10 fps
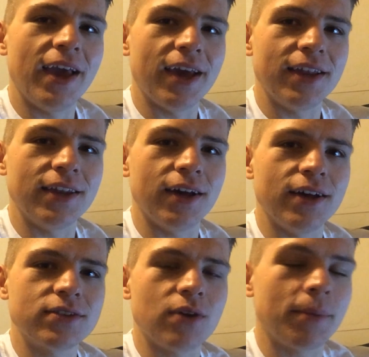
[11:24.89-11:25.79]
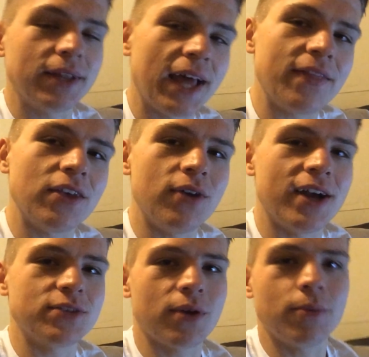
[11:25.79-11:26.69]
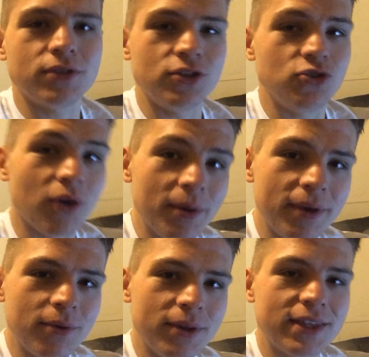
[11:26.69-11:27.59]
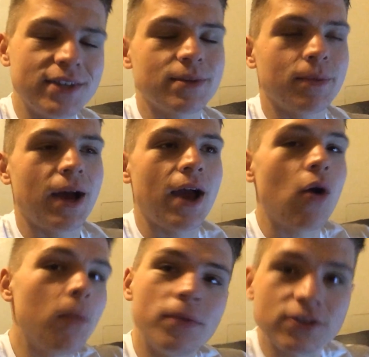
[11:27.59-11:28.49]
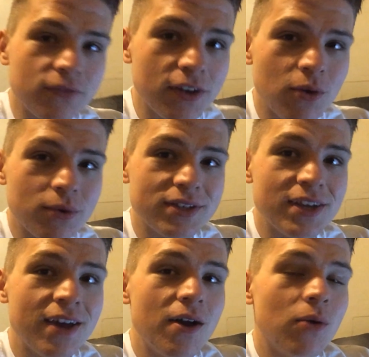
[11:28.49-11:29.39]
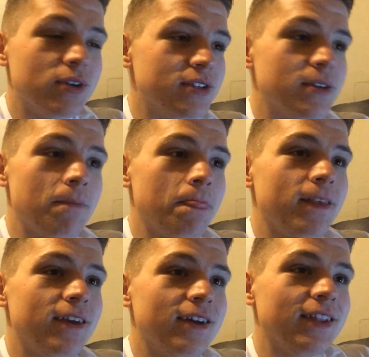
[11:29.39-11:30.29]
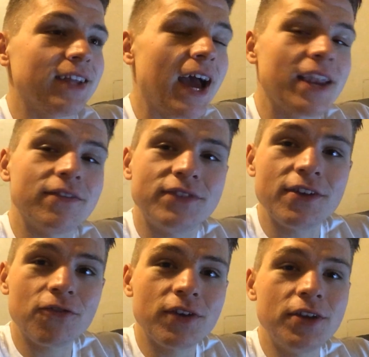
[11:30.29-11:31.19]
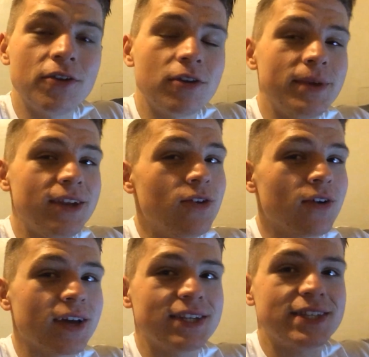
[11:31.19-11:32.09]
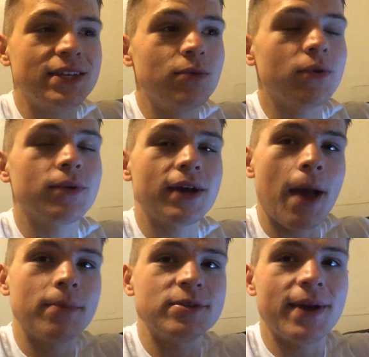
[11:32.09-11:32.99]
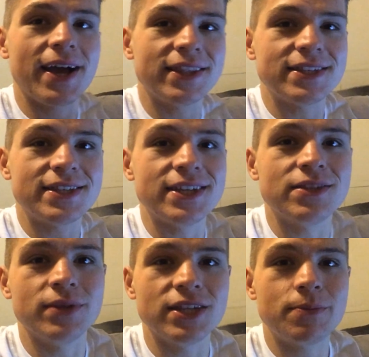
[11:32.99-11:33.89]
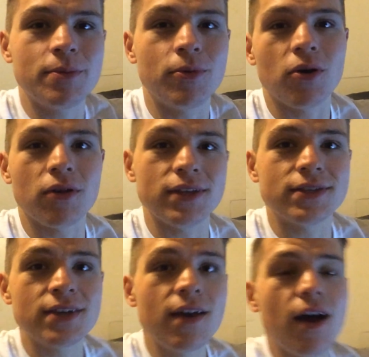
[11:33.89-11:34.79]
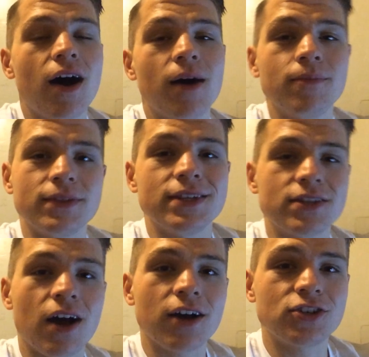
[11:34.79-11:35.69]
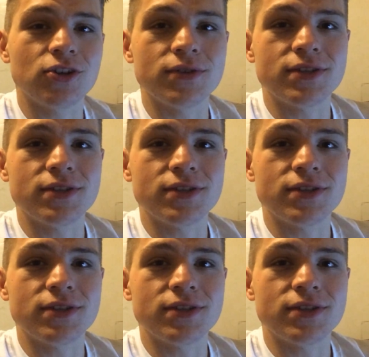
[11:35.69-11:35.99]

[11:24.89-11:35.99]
And uh, so I'm glad that you guys were able to join me with this. I'm, I hope this video was was kind of different, you know what I mean? You don't get to see what, what happens behind the scenes when these people go to these um, these talk shows.